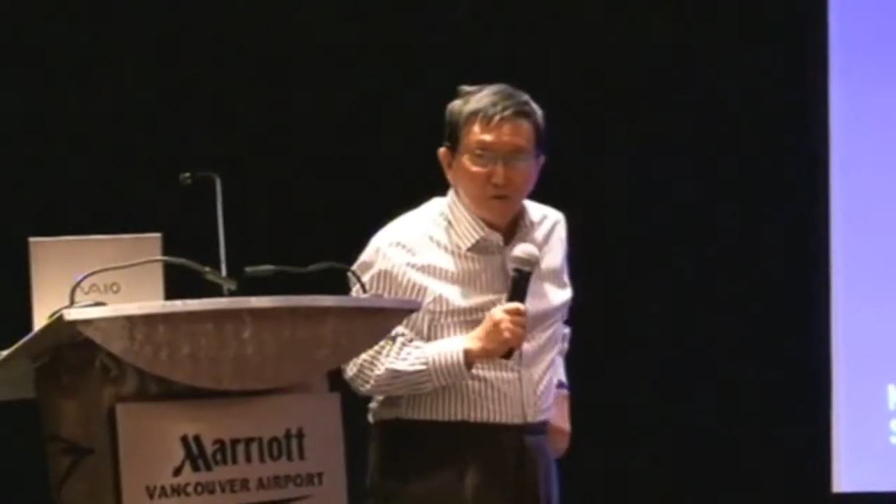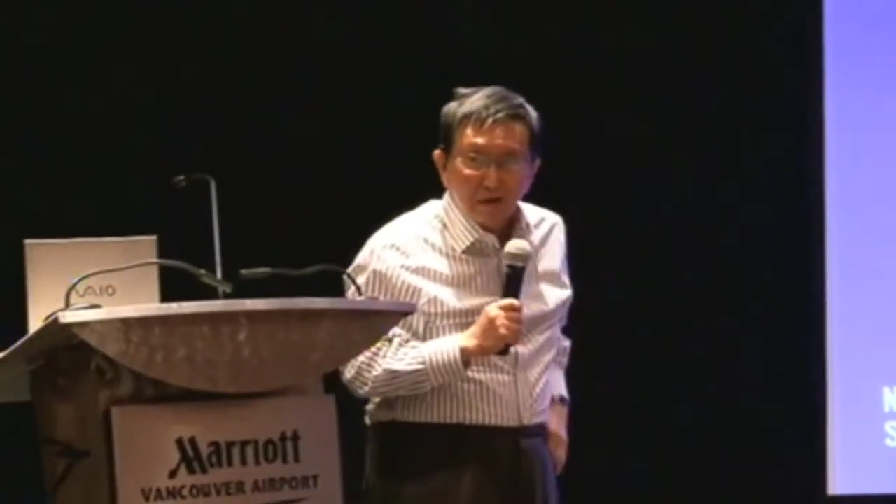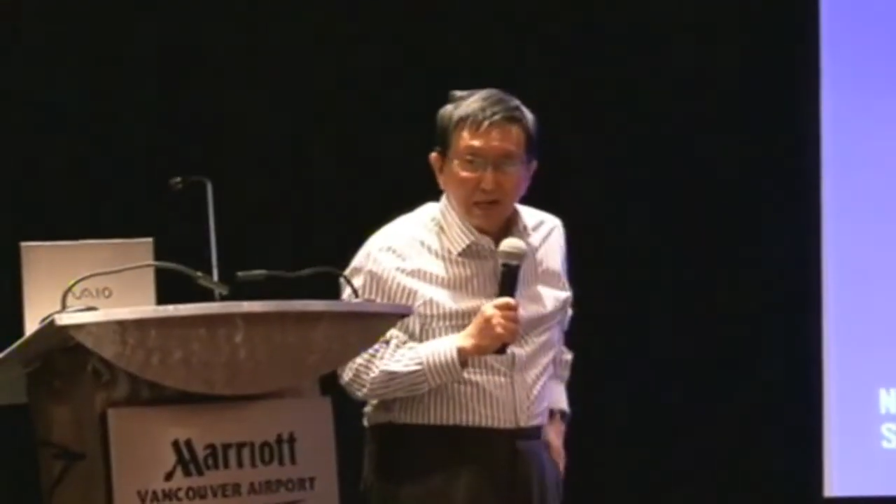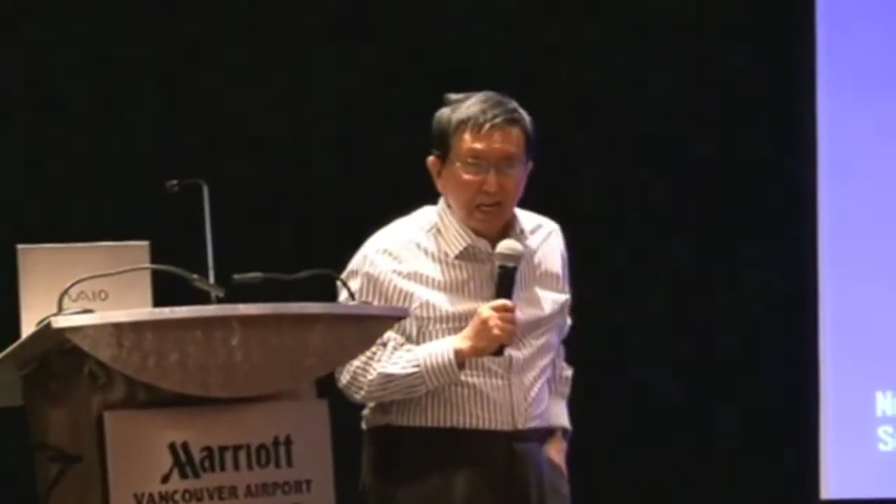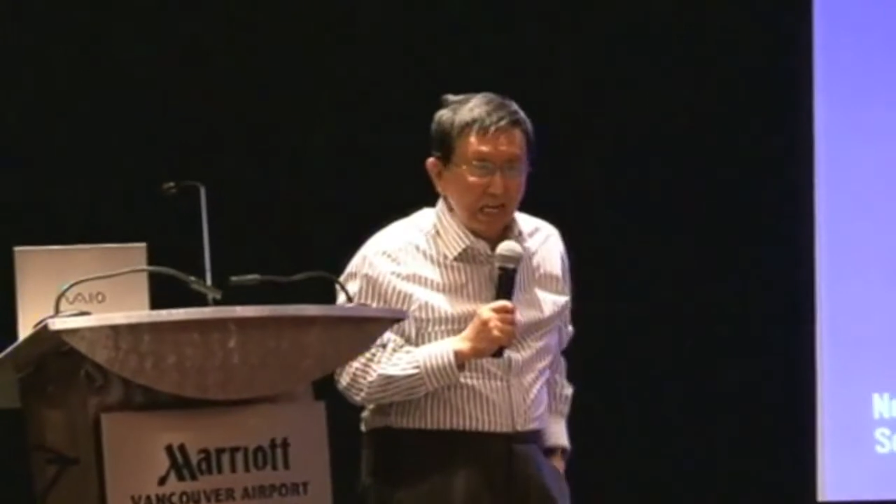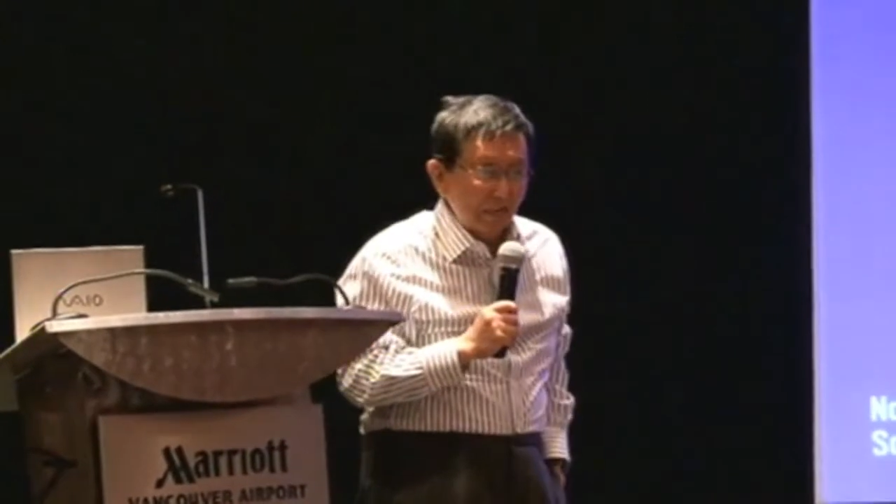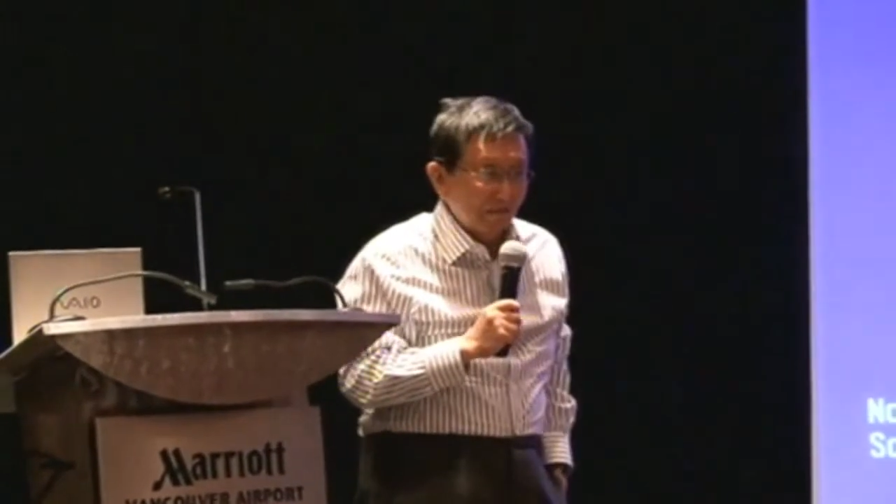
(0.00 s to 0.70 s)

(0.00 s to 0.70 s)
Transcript: what an